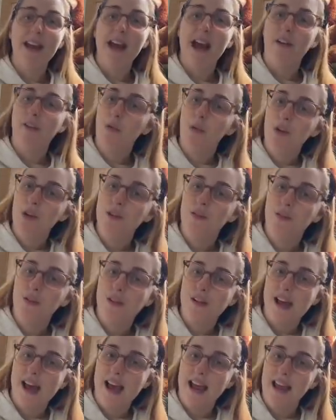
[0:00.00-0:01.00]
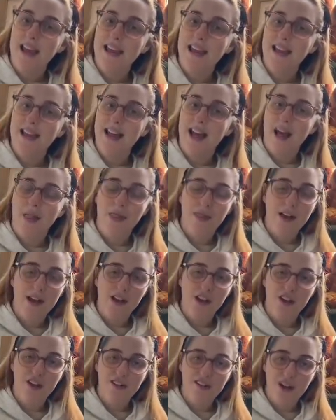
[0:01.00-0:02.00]
Have a wonderful day. And
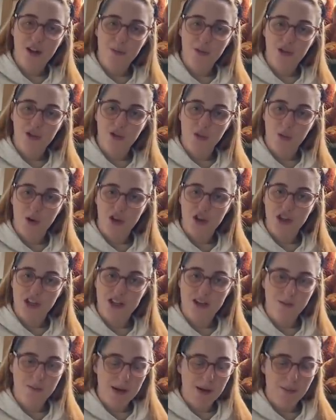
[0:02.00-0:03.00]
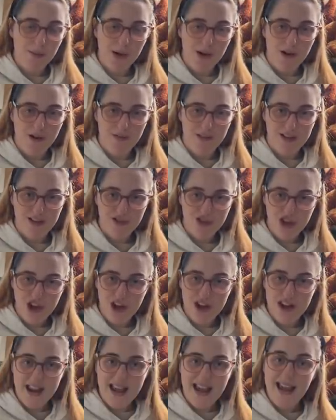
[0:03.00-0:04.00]
thank you so much for watching and being part of this
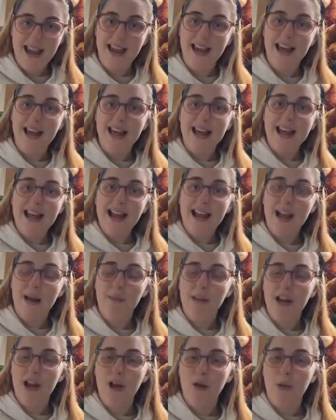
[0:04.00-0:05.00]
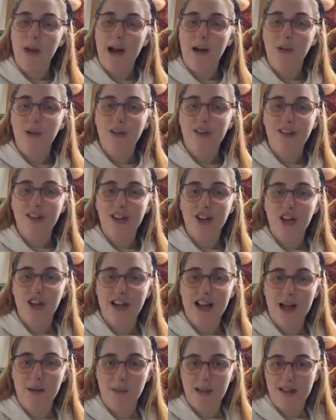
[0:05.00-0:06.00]
journey. Let me know what else you'd
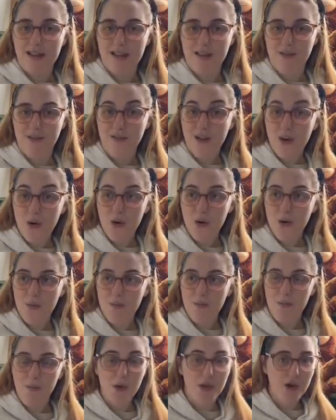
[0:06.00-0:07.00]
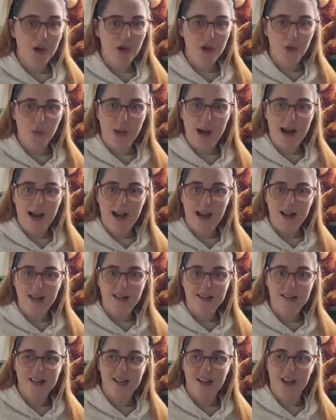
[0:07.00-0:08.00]
like me to film, motherhood
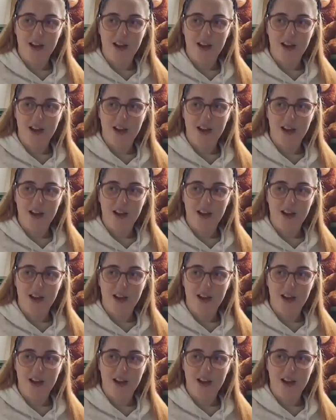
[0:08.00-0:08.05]
wise.